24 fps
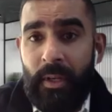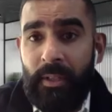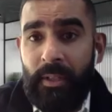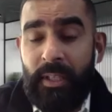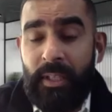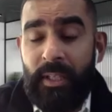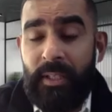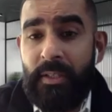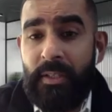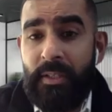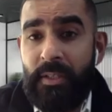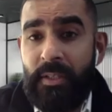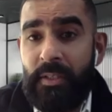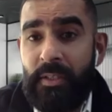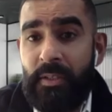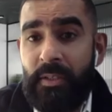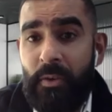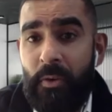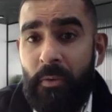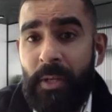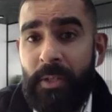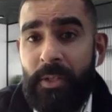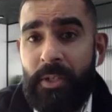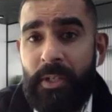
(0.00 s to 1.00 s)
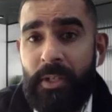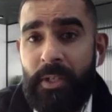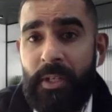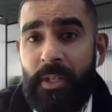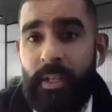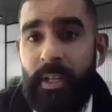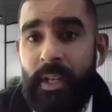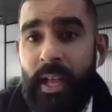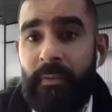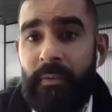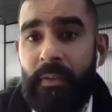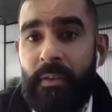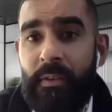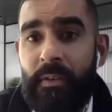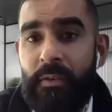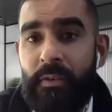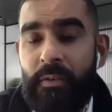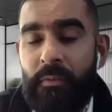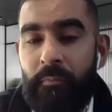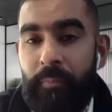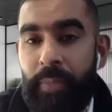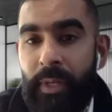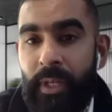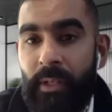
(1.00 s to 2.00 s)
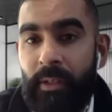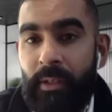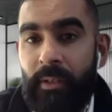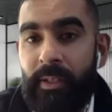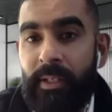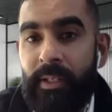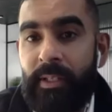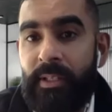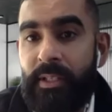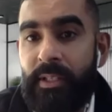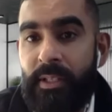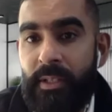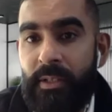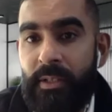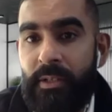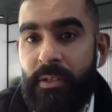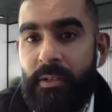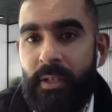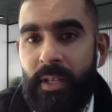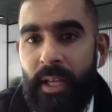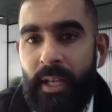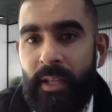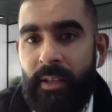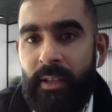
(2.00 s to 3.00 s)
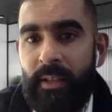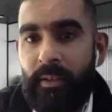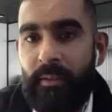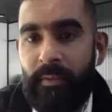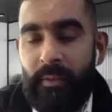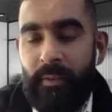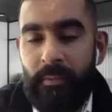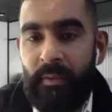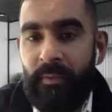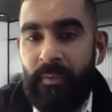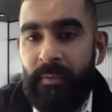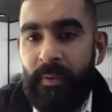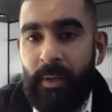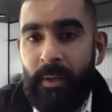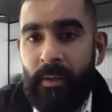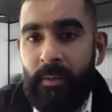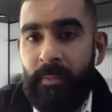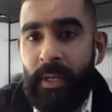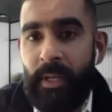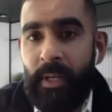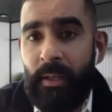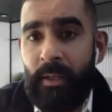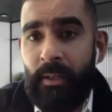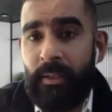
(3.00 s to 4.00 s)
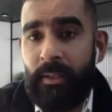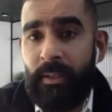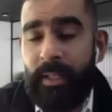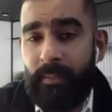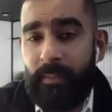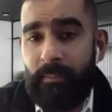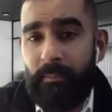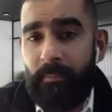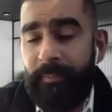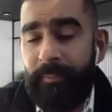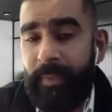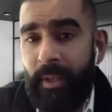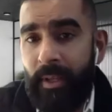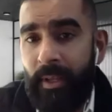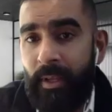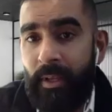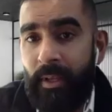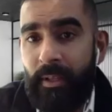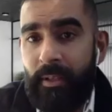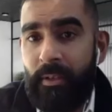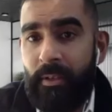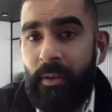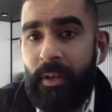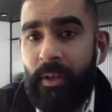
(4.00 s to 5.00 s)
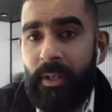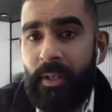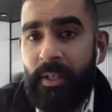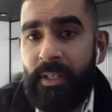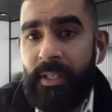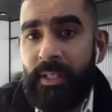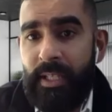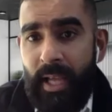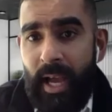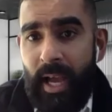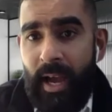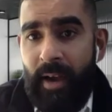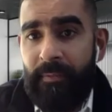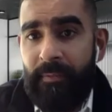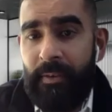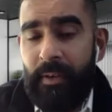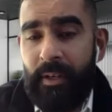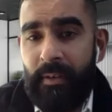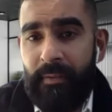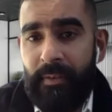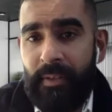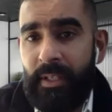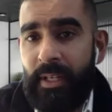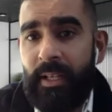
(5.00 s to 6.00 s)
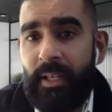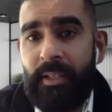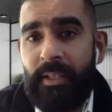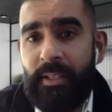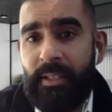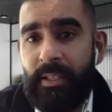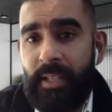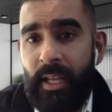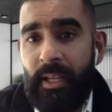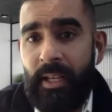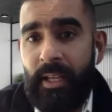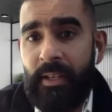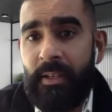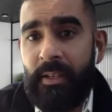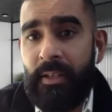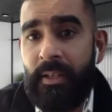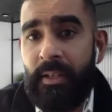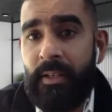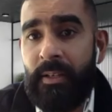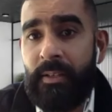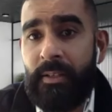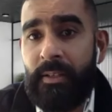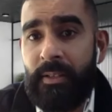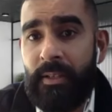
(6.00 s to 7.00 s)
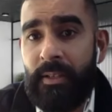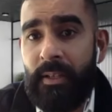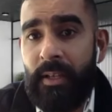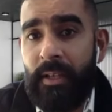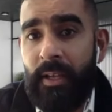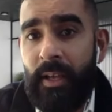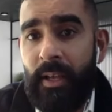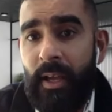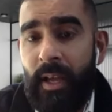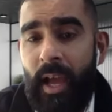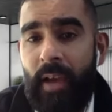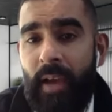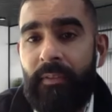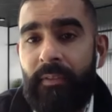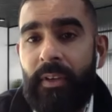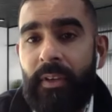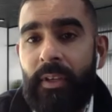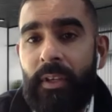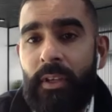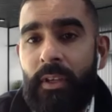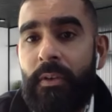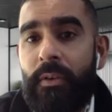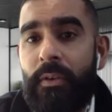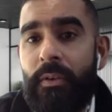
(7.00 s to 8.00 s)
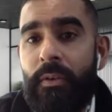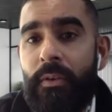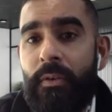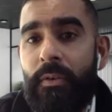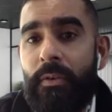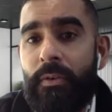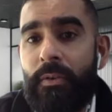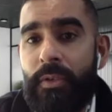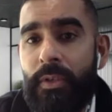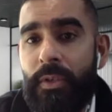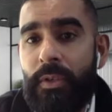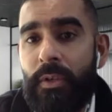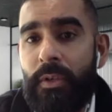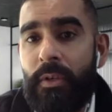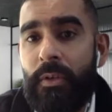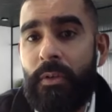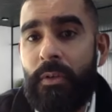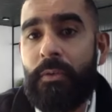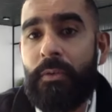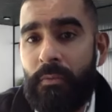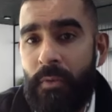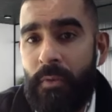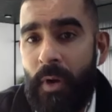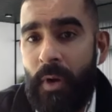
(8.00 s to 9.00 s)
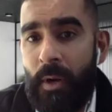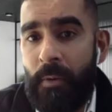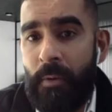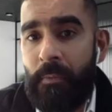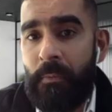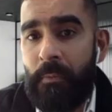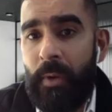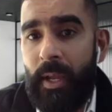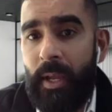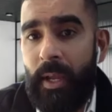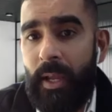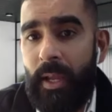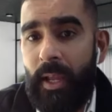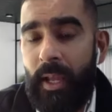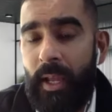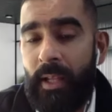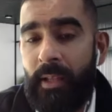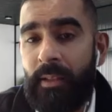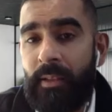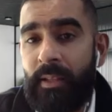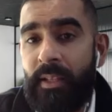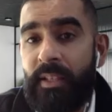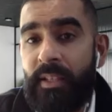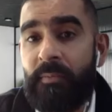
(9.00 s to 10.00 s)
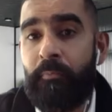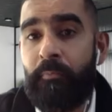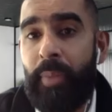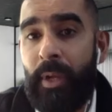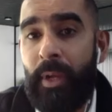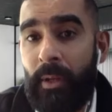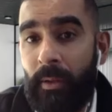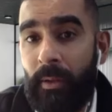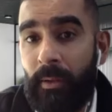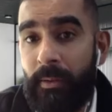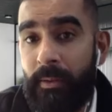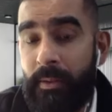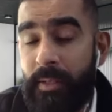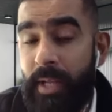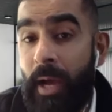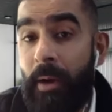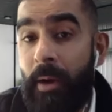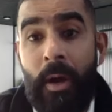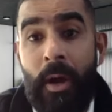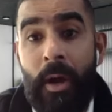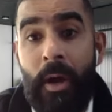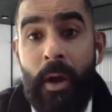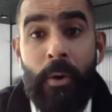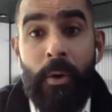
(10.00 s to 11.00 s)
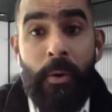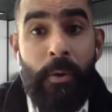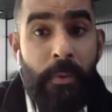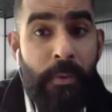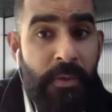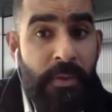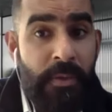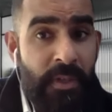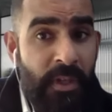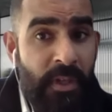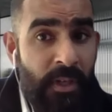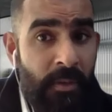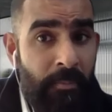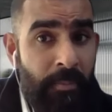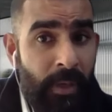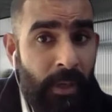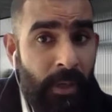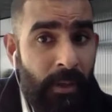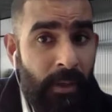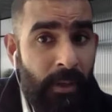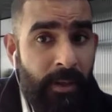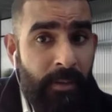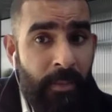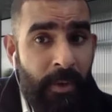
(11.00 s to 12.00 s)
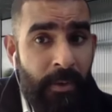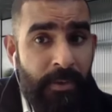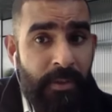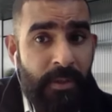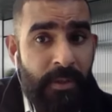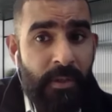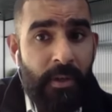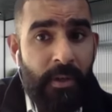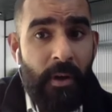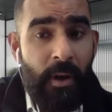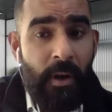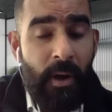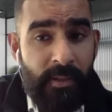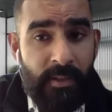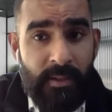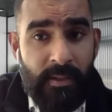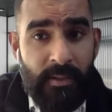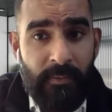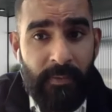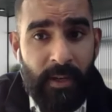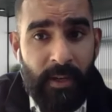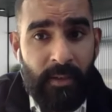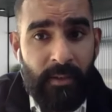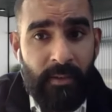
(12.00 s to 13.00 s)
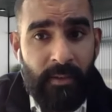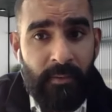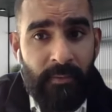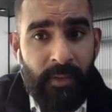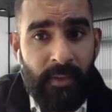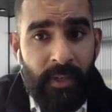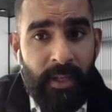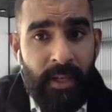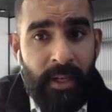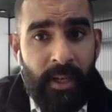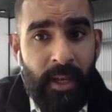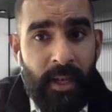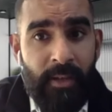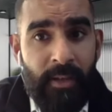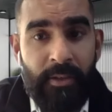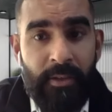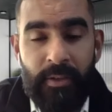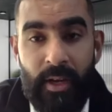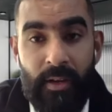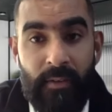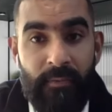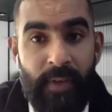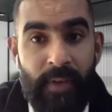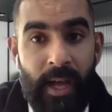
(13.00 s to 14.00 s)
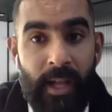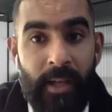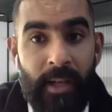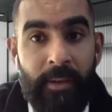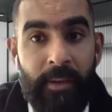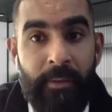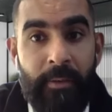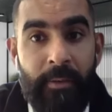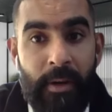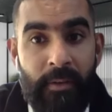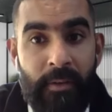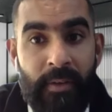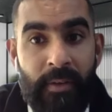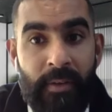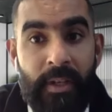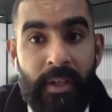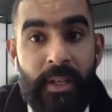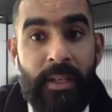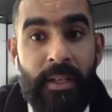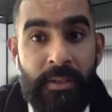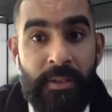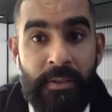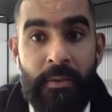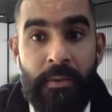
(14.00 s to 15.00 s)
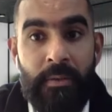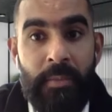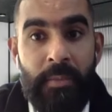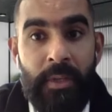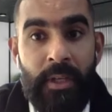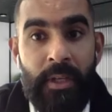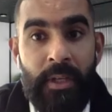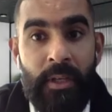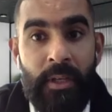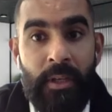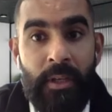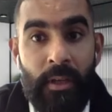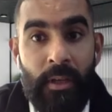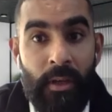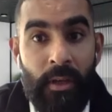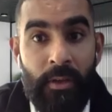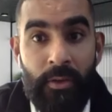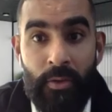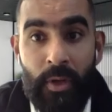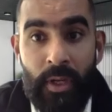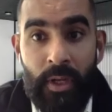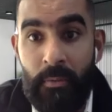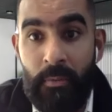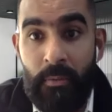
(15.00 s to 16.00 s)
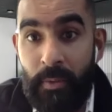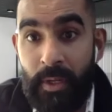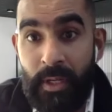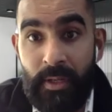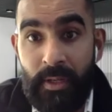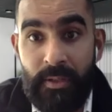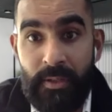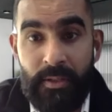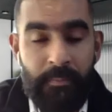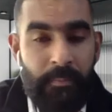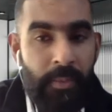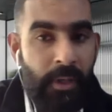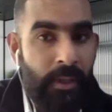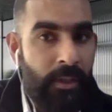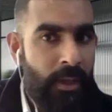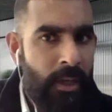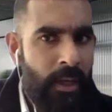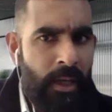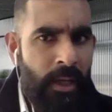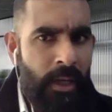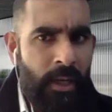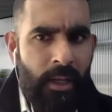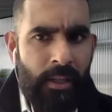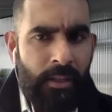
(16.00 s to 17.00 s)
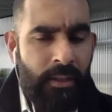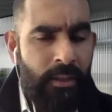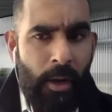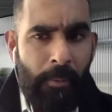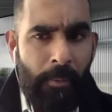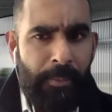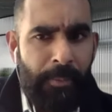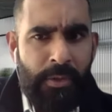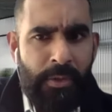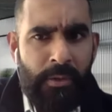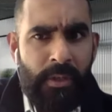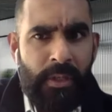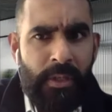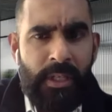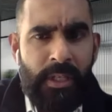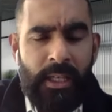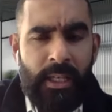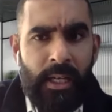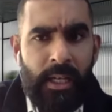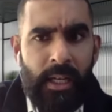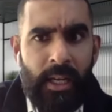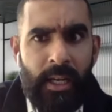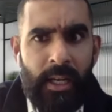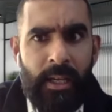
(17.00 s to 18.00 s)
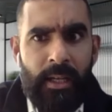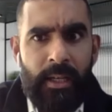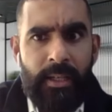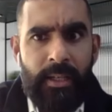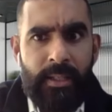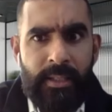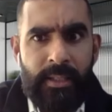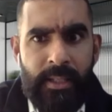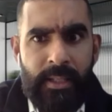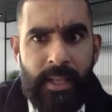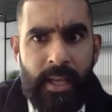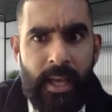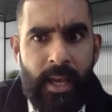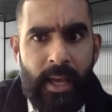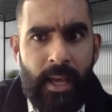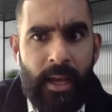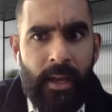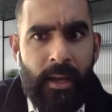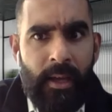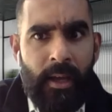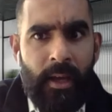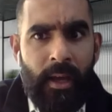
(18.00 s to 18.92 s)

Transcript: There's so much left to build and stitch together from a fundamental that you're going to see Africa for the next 10 years have a huge, huge runway in this build. Now, who's going to build it most cost effectively and create value out of it is going to be your key winners. But the opportunity clearly is there.